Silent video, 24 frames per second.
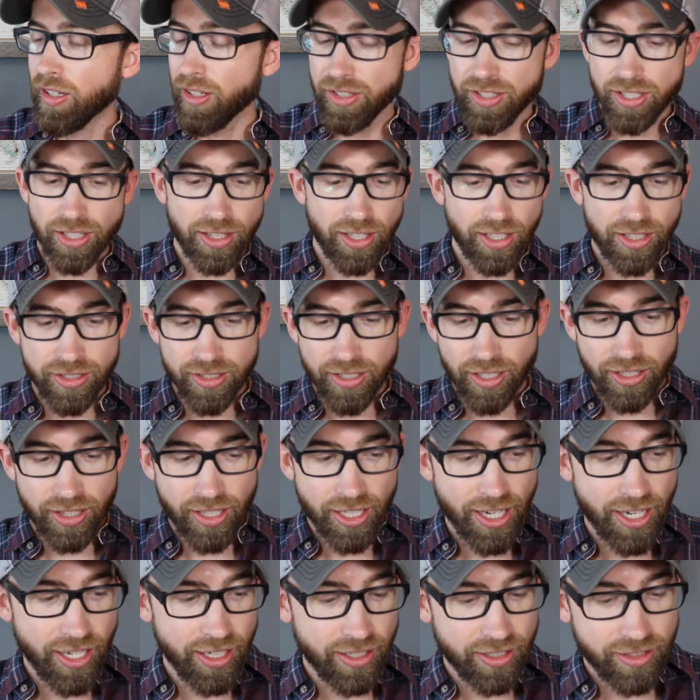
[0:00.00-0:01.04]
Did things like
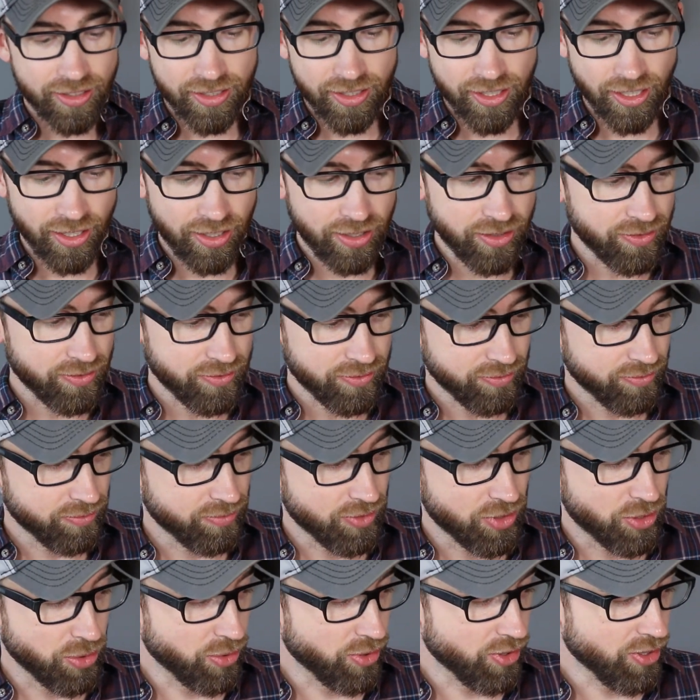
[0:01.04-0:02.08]
that. Ken
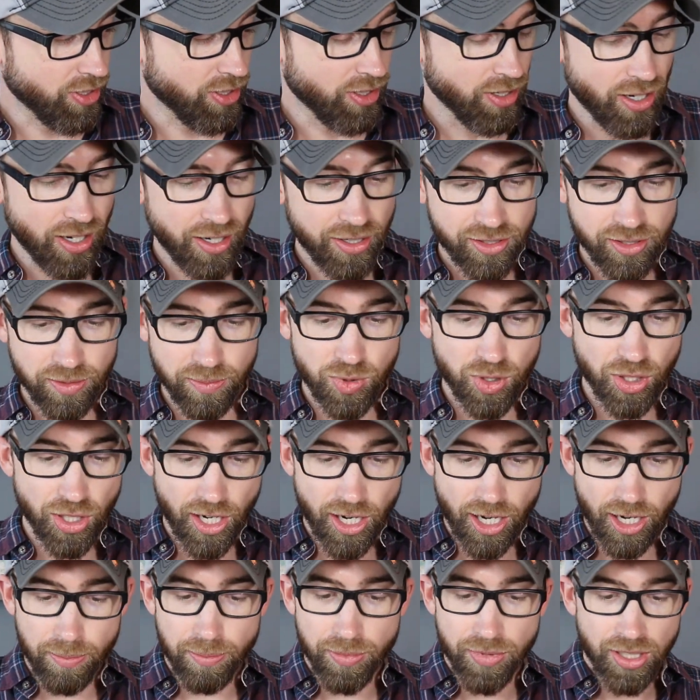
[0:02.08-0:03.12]
doing an awesome
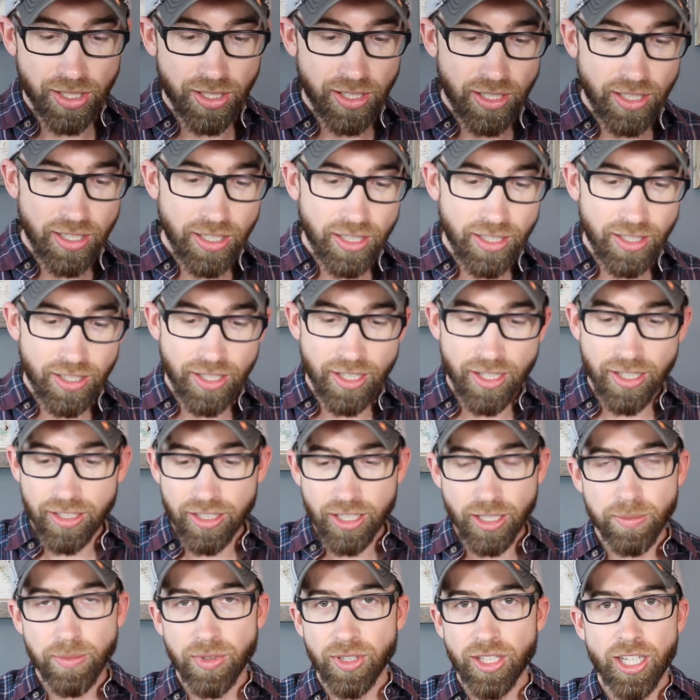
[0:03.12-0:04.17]
job. He
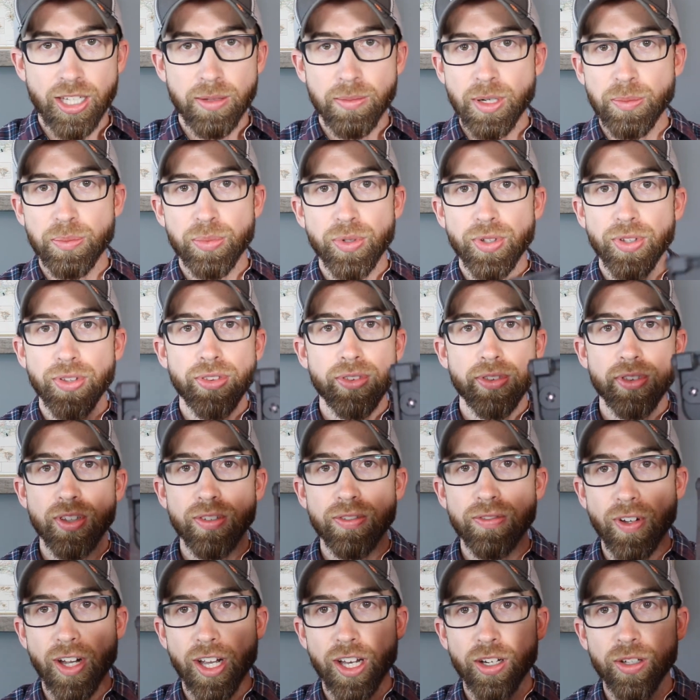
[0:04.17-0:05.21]
came up with the
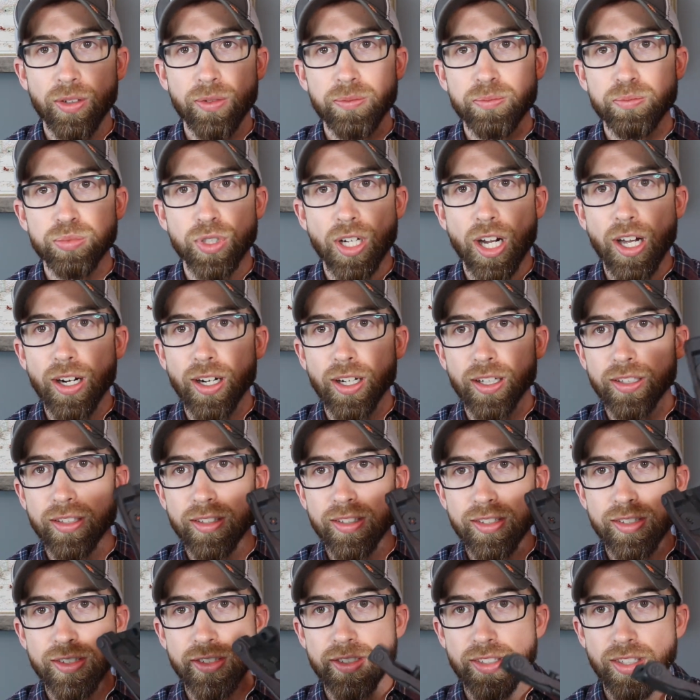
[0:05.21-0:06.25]
final product.
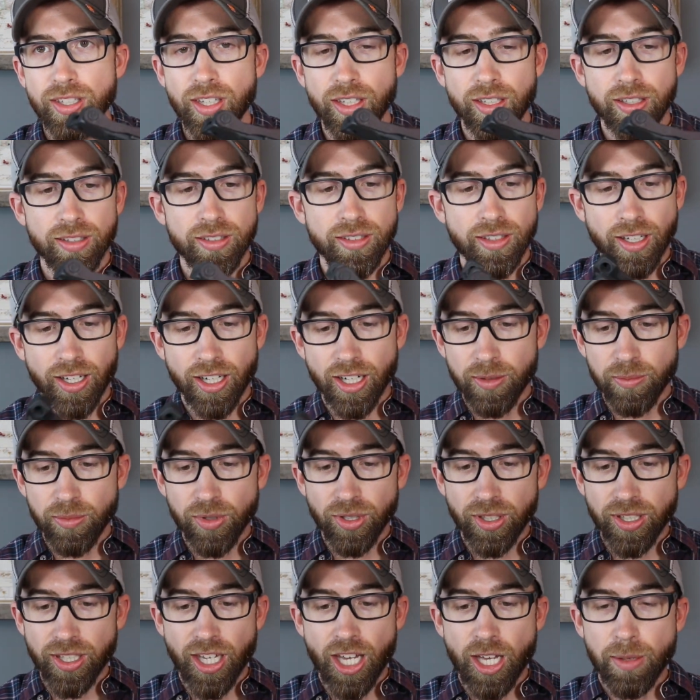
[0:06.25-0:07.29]
This is it. I'm
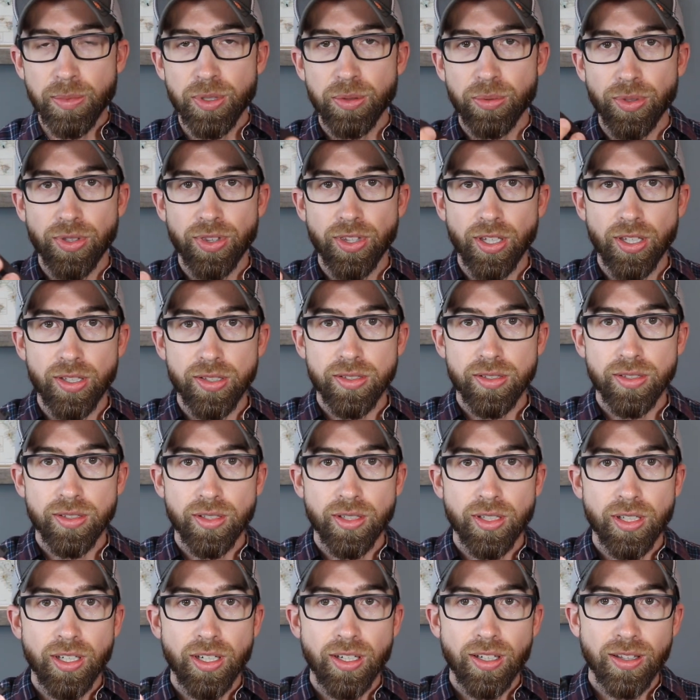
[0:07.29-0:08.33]
really happy with this.
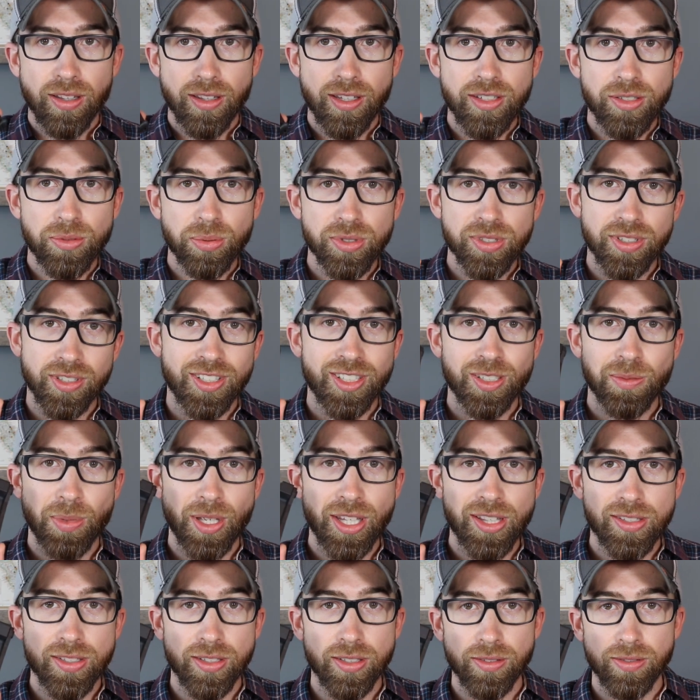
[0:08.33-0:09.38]
This was
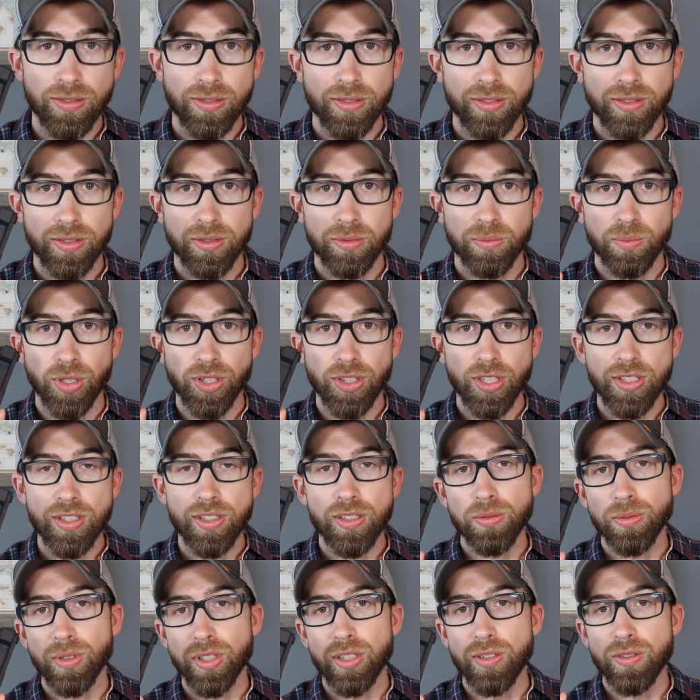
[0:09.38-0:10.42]
expensive, but this
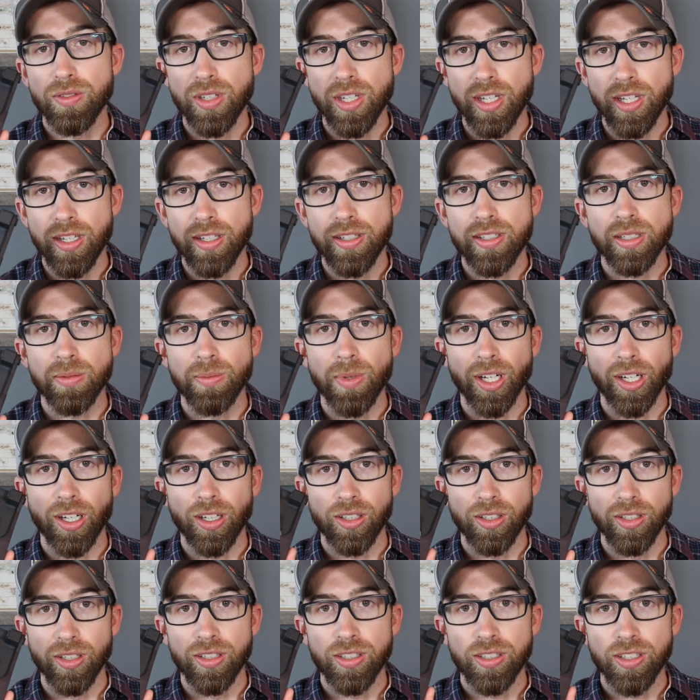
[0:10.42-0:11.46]
is what you need to make a
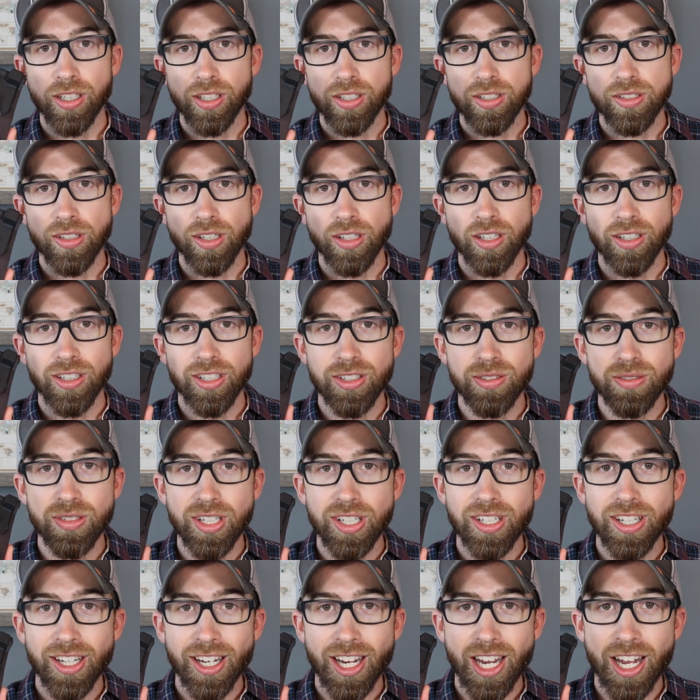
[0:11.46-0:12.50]
good Kickstarter. You
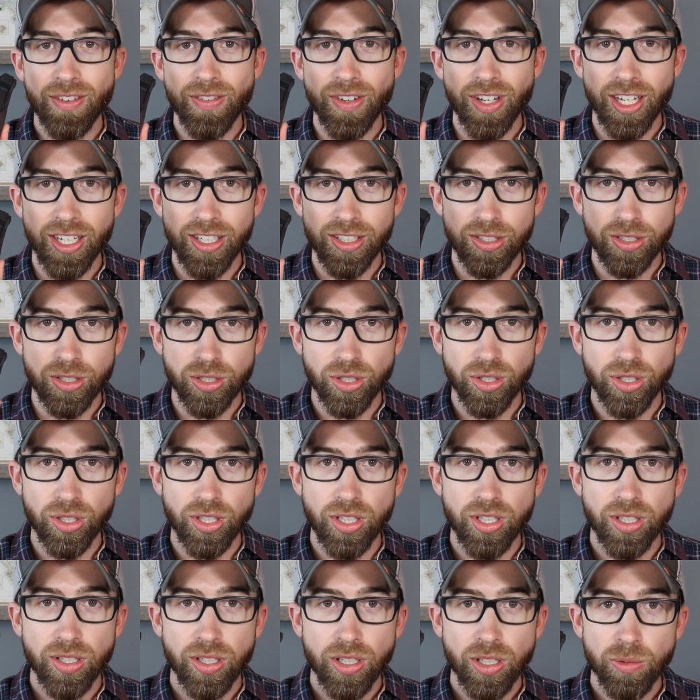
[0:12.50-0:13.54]
need to have a
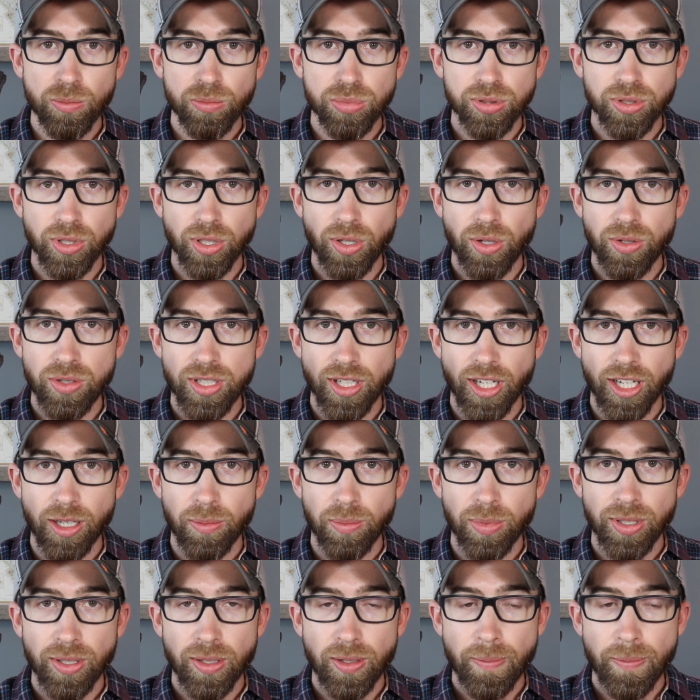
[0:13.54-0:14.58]
good prototype.